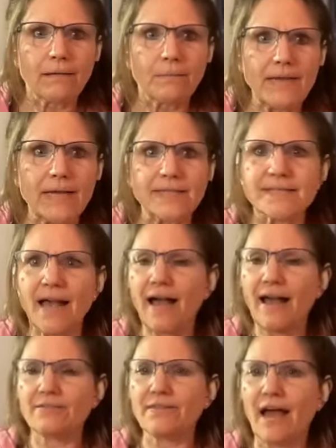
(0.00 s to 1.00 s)
because
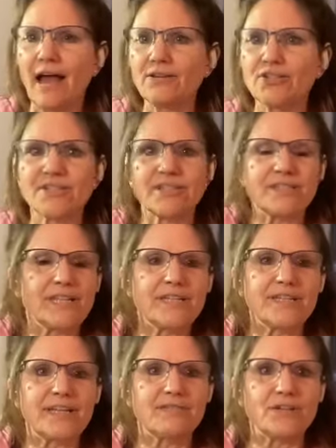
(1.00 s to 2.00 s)
I just
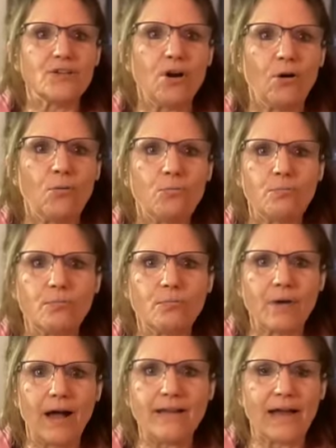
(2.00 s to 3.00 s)
didn't even know,
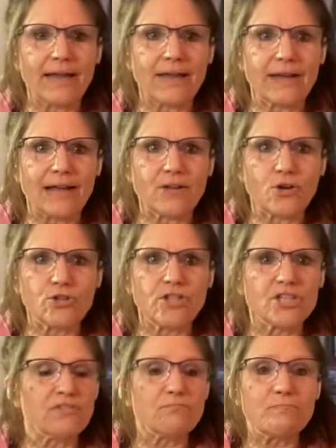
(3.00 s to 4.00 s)
I
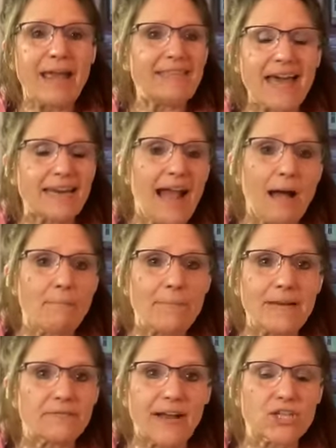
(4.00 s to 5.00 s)
couldn't have made that happen
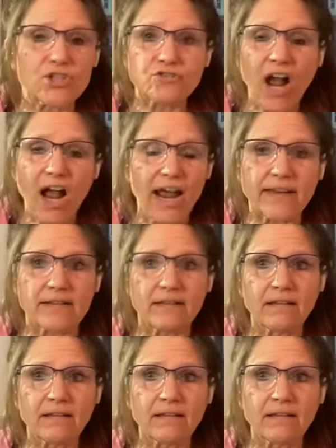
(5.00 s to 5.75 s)
if I tried.